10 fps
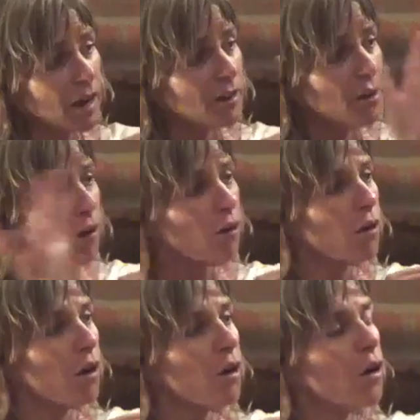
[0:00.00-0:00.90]
and a
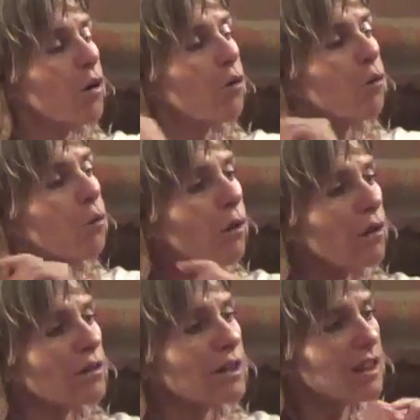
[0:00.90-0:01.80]
go.
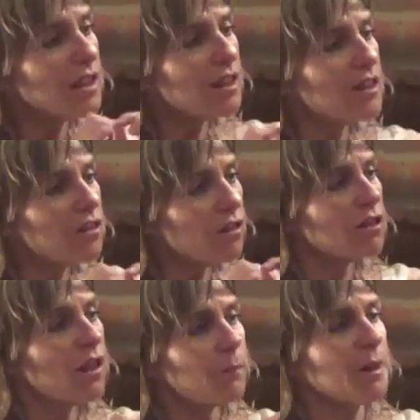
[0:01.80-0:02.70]
What is
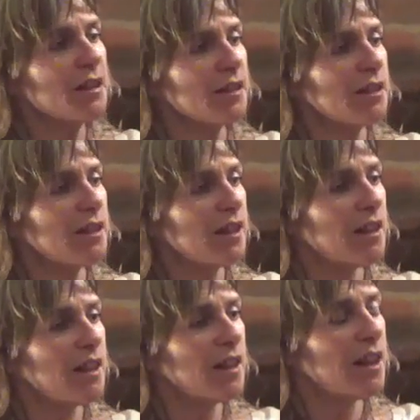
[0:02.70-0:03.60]
not coming
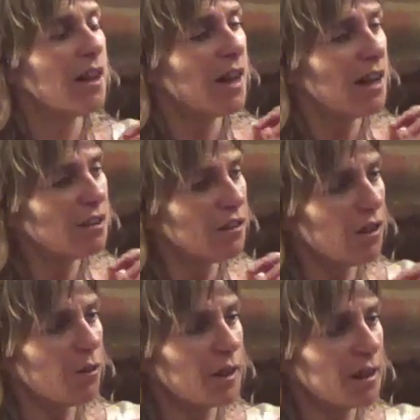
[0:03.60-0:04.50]
and not
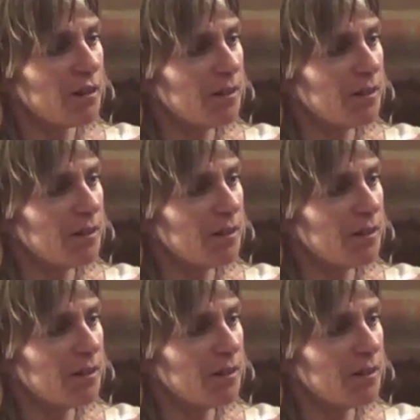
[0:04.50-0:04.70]
going?